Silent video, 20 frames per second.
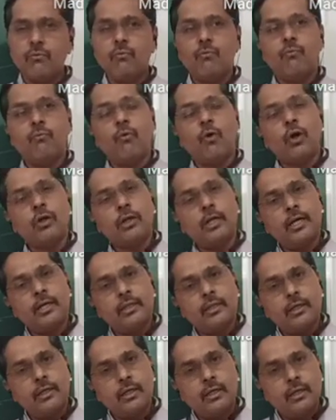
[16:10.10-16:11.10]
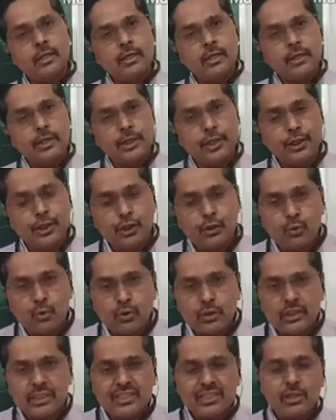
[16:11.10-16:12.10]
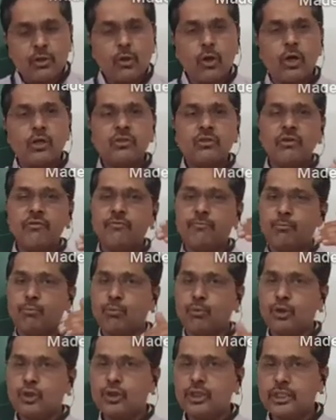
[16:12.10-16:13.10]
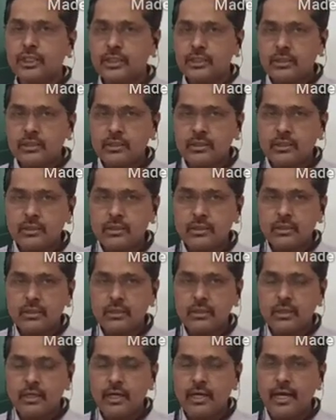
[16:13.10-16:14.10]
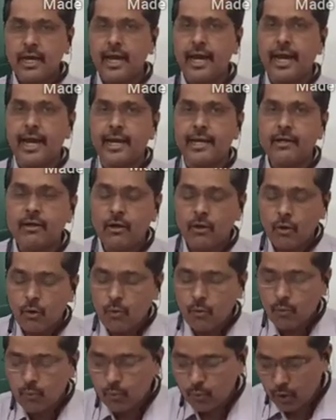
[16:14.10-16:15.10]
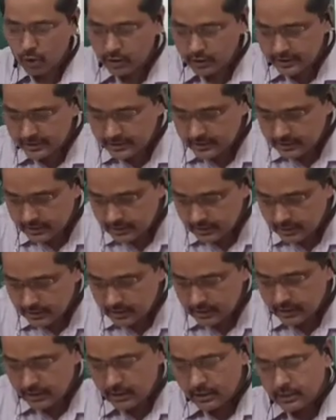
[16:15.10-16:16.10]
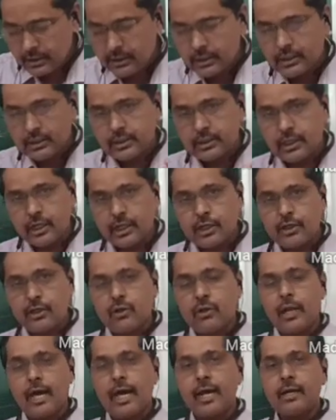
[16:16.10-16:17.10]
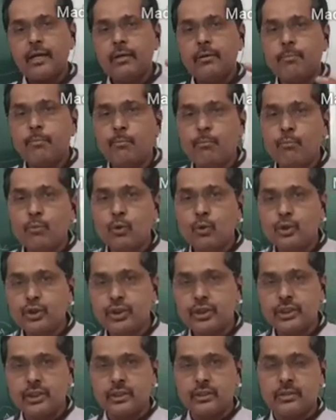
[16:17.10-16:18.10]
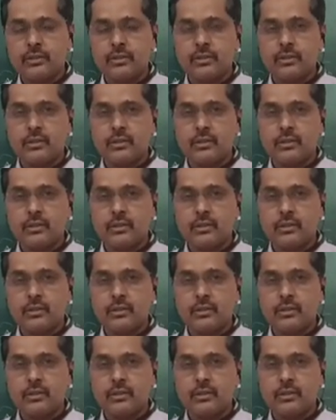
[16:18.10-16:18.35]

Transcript: what are the Newton's laws of motion, and what is circular motion.